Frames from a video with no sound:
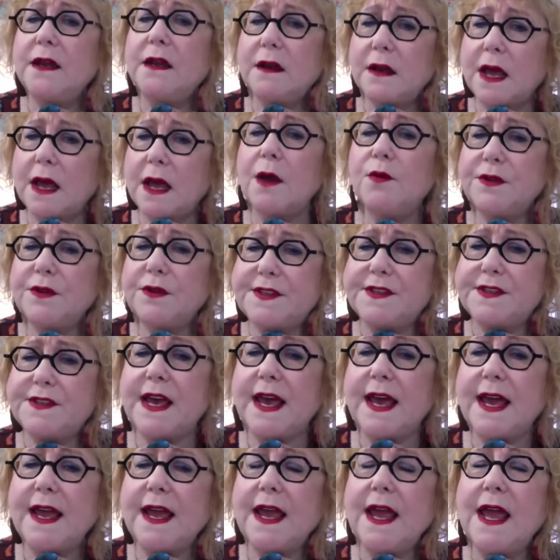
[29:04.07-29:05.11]
I would
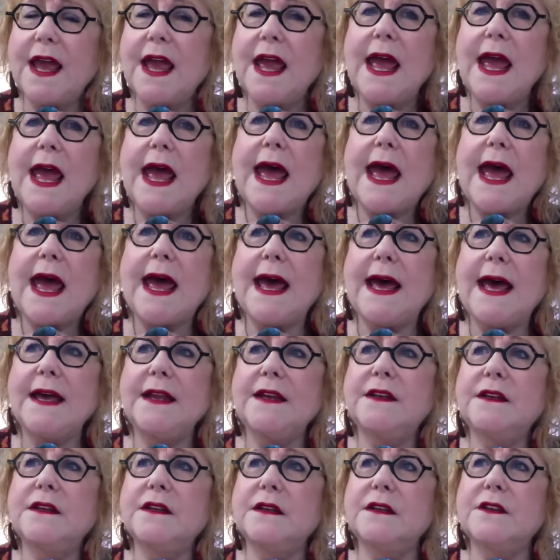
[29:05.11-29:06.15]
say.
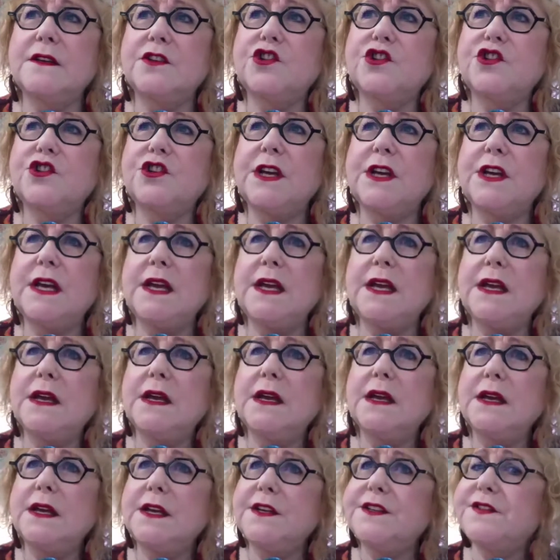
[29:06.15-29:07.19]
And she
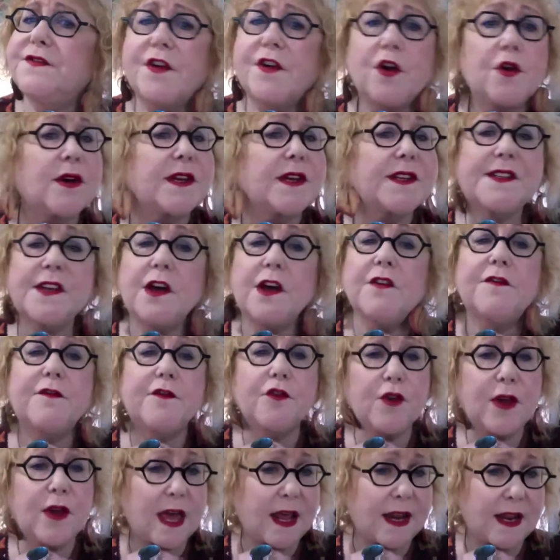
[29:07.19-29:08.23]
is very
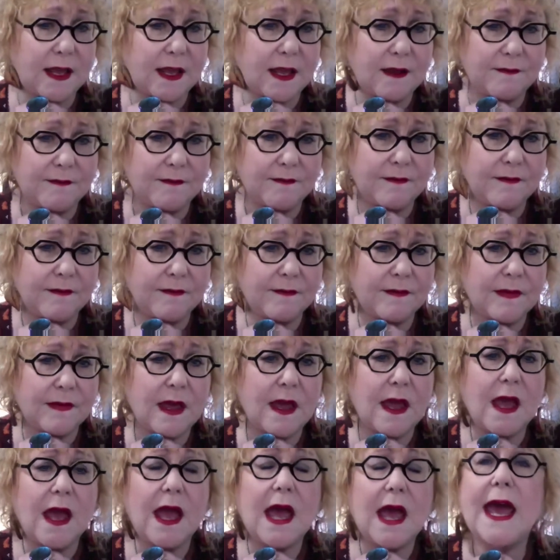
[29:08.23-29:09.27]
self-forgetting.
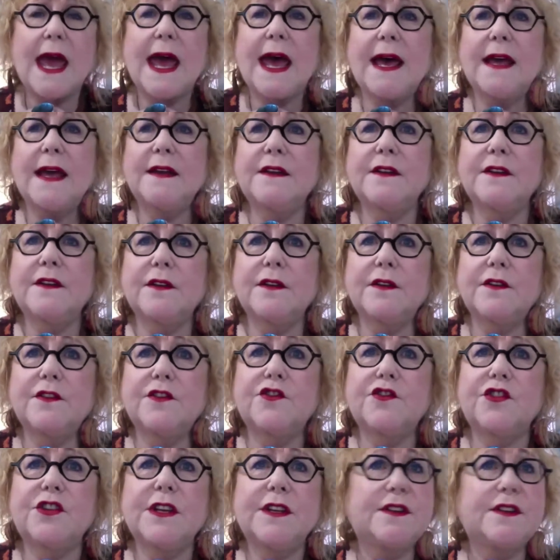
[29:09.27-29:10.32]
And
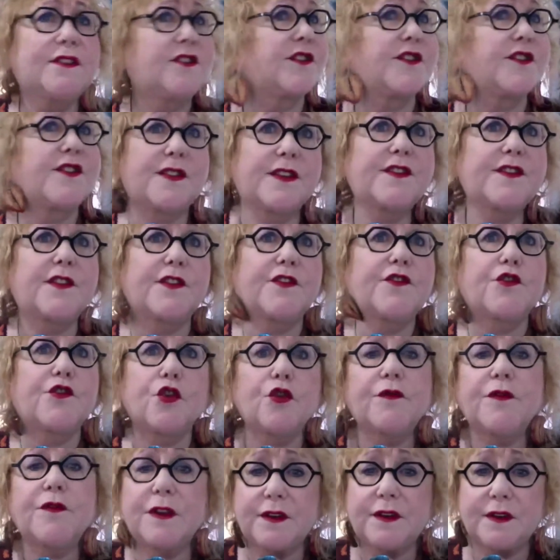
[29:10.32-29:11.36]
she just is a
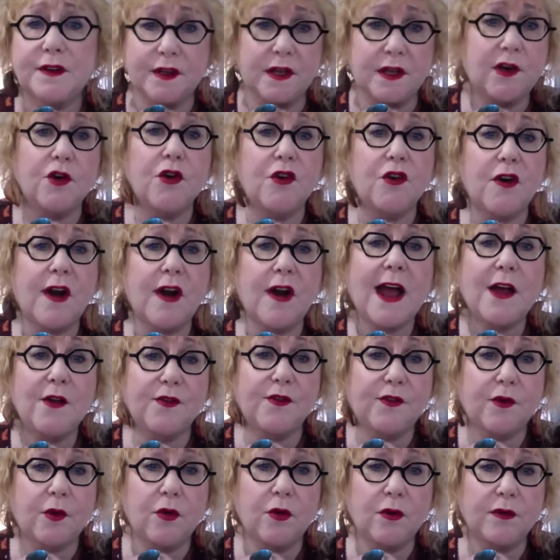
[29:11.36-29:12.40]
servant in her
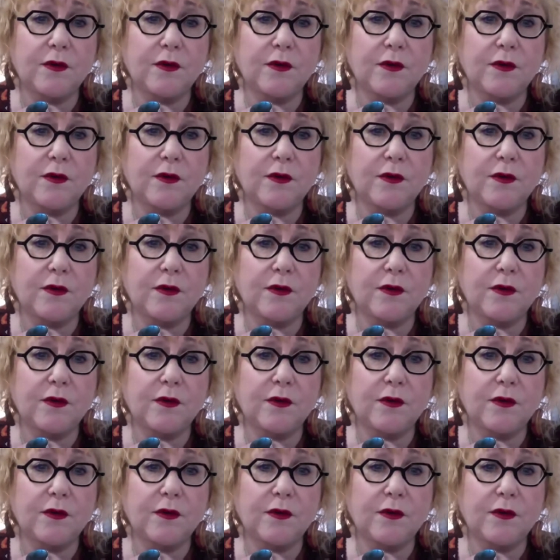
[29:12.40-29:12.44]
household.